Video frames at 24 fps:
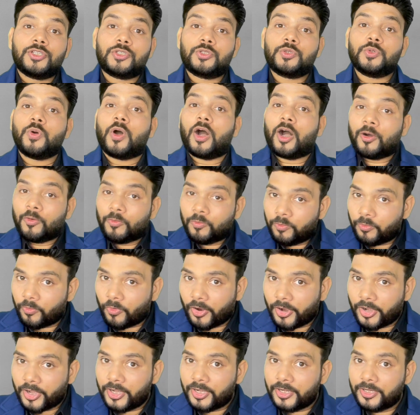to
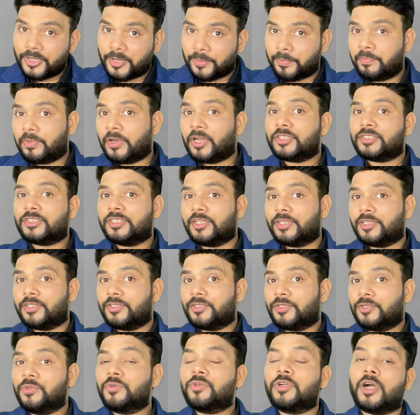avoid depression,
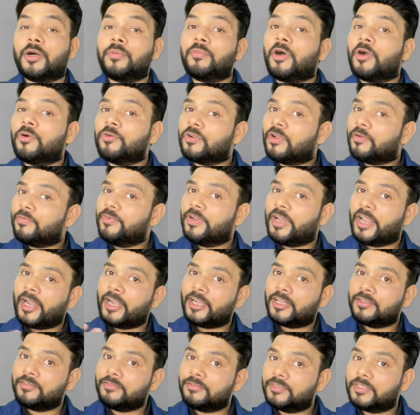to come out of
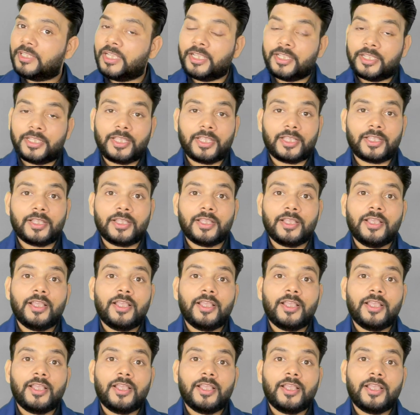negative thinking.